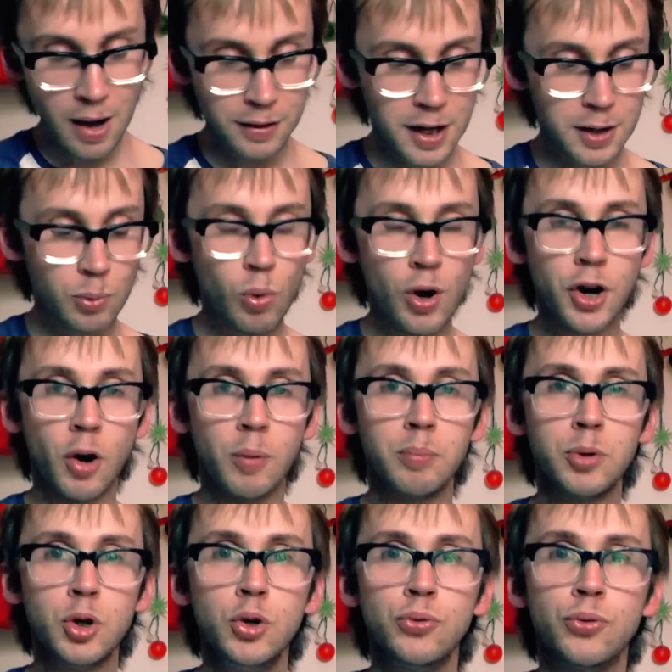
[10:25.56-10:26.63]
Then why not
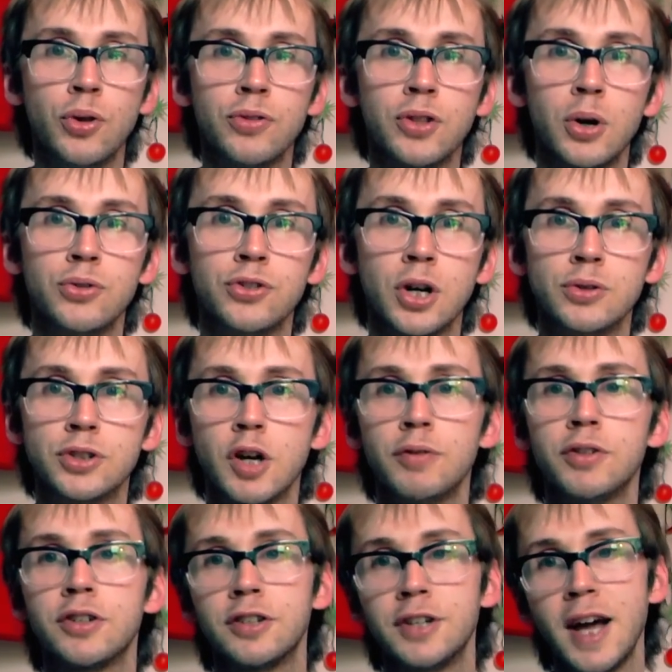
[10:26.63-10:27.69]
move those notes
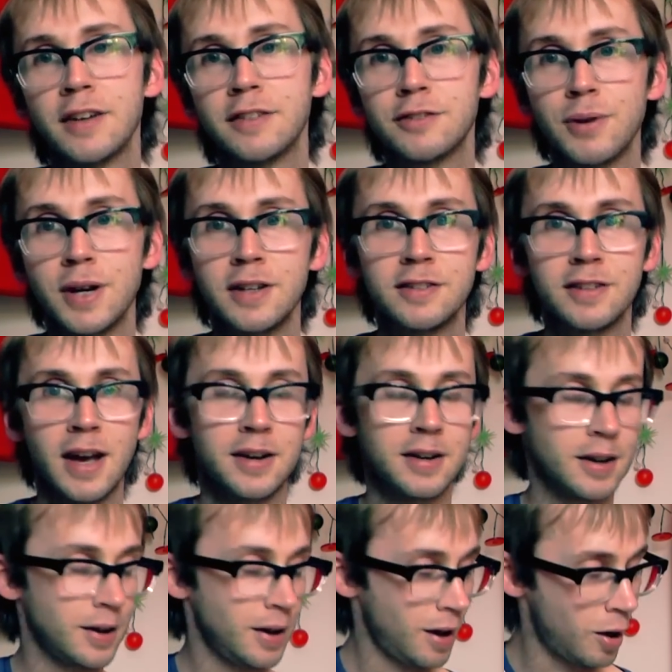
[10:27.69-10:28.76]
over to the next string
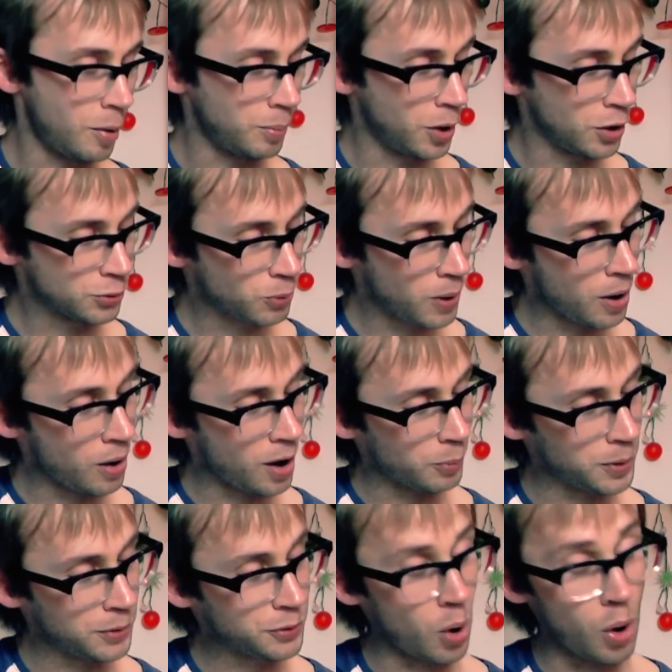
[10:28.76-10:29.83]
set as well, and
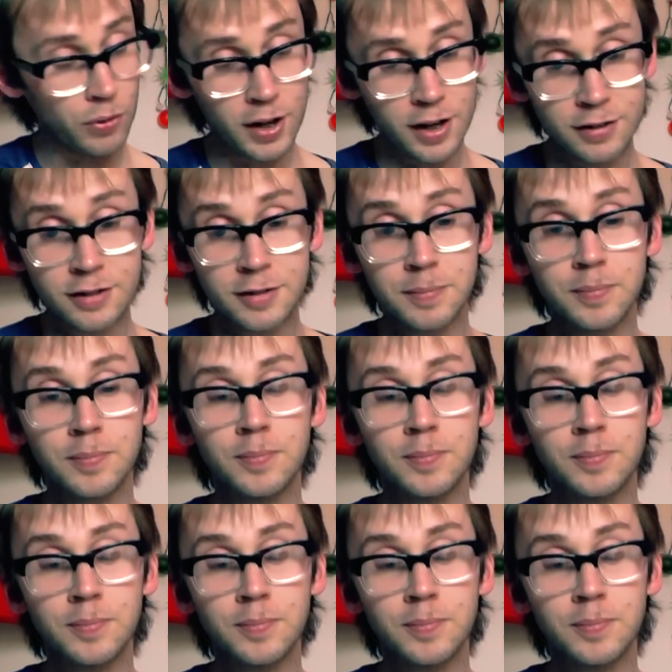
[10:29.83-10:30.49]
we've got this